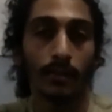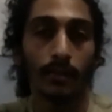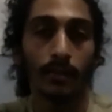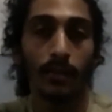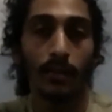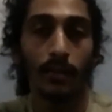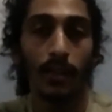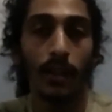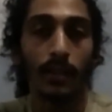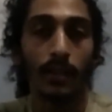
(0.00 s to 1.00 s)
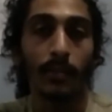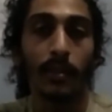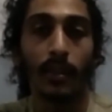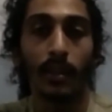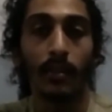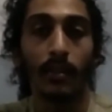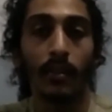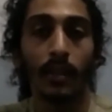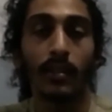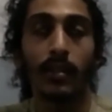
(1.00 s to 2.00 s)
You know, type yeah. of thing.
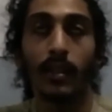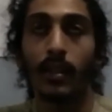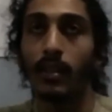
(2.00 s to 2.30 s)
I guess like,